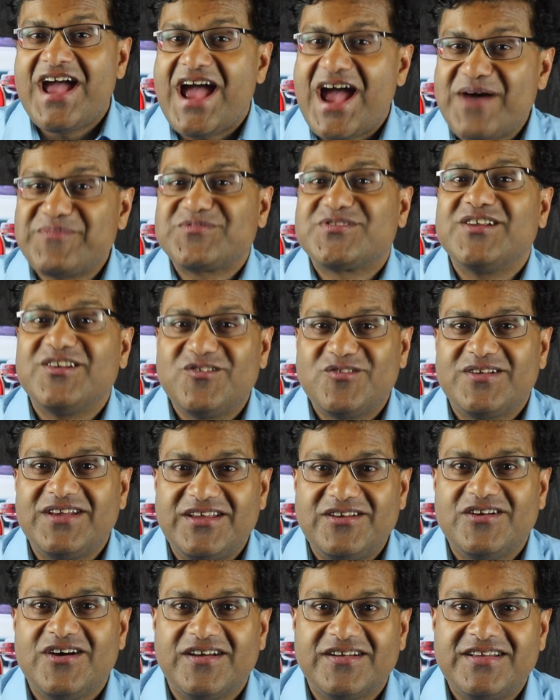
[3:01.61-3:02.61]
absolutely
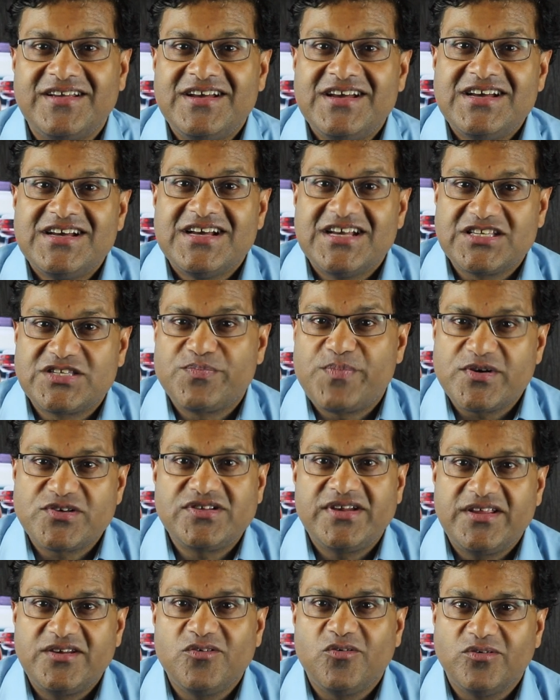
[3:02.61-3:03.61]
not,
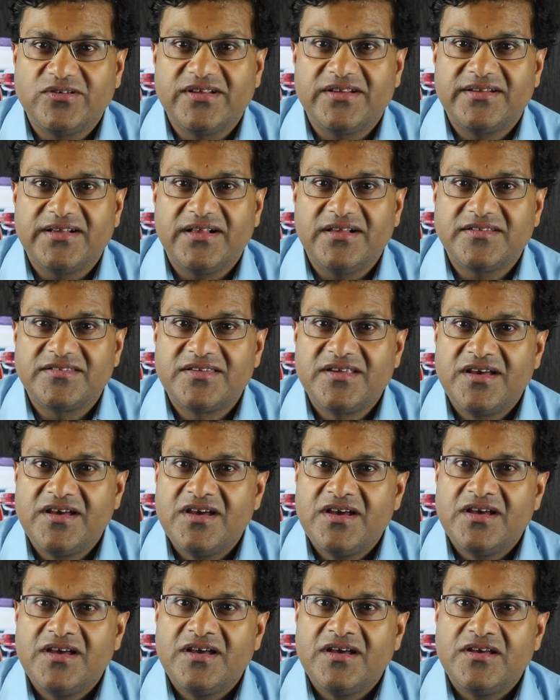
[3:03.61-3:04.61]
especially in older adults.
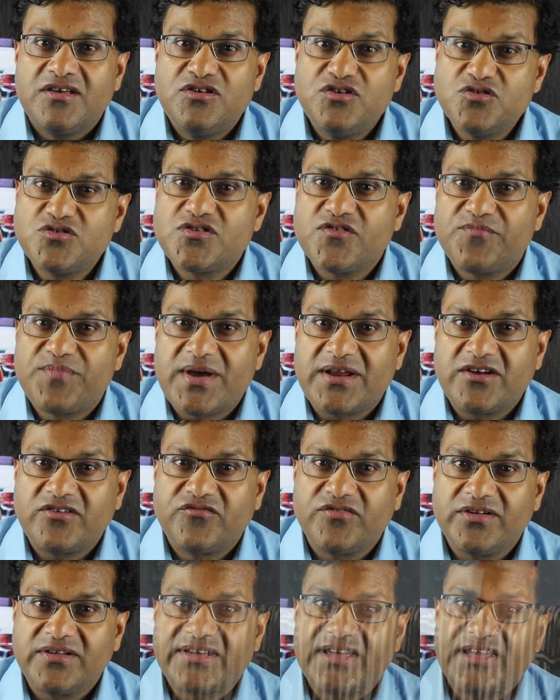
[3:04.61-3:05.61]
Use of Benadryl